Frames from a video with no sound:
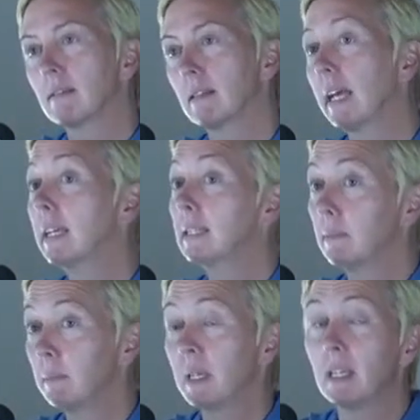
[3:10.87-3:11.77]
light
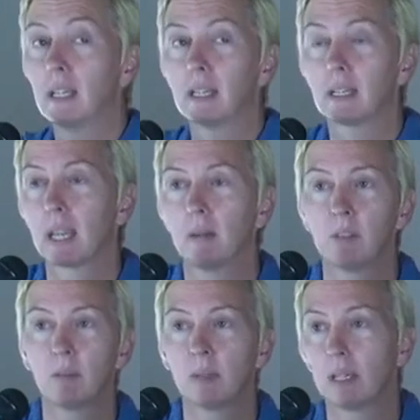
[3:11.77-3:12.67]
being came
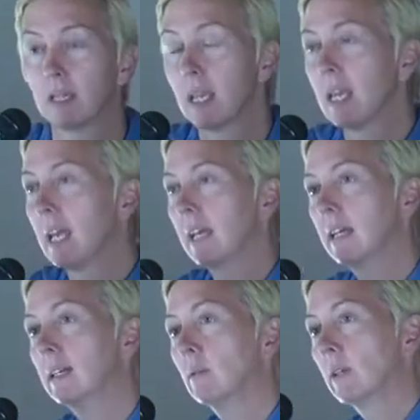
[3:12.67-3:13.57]
to me,
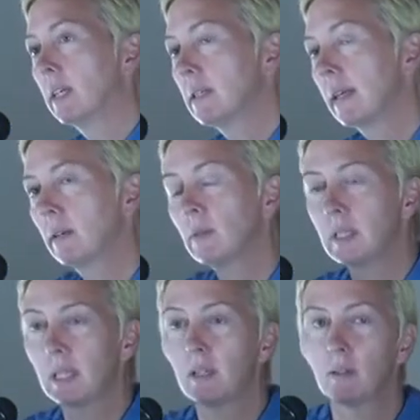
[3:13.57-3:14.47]
and what he said
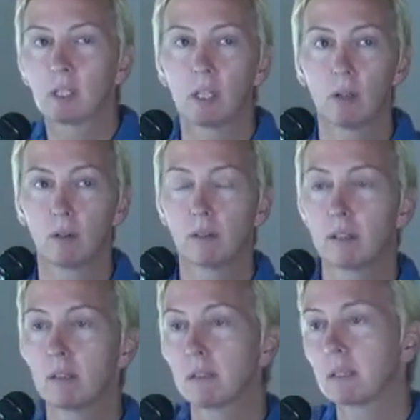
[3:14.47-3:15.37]
was, a year ago,
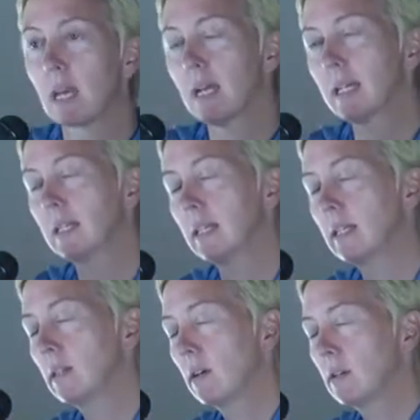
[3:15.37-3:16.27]
this guide that
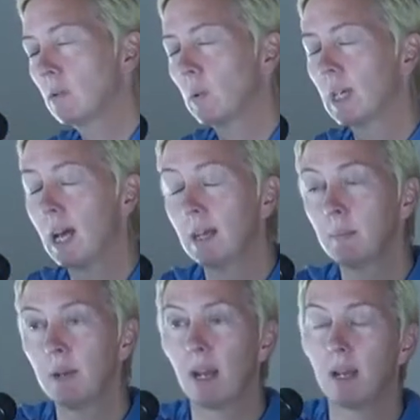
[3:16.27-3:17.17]
he calls
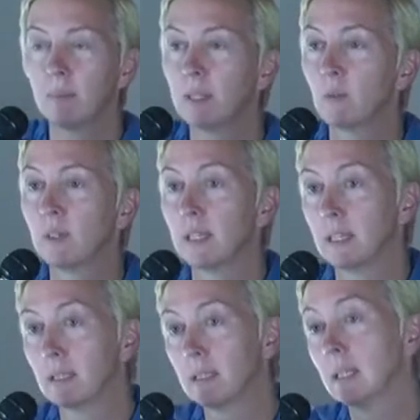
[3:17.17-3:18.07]
Wakan
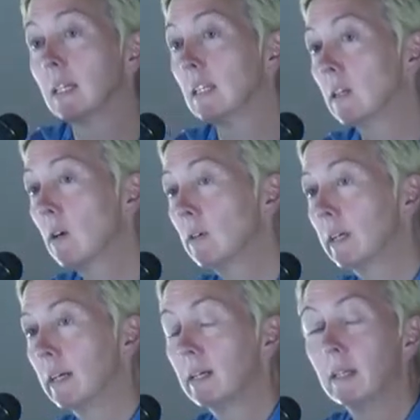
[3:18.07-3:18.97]
Pahamaniwi in
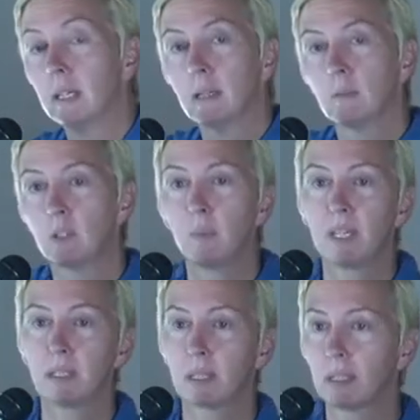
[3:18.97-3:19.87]
Lakota, which
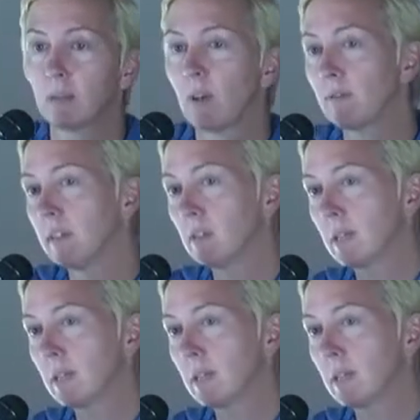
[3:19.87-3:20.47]
basically roughly